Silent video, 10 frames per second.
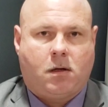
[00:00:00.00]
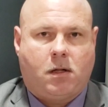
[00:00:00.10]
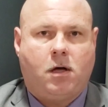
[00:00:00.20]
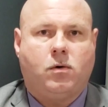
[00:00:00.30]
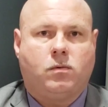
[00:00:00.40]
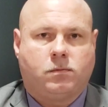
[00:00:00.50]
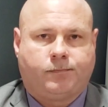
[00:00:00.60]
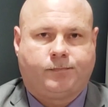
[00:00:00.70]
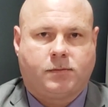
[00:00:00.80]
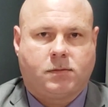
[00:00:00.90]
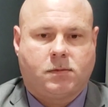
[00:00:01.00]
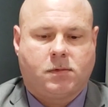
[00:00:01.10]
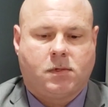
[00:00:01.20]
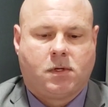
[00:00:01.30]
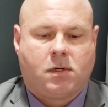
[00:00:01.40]
Hello,
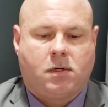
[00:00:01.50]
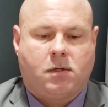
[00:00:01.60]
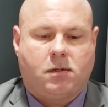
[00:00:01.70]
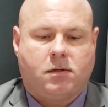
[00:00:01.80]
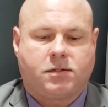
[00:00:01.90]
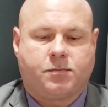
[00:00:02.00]
this is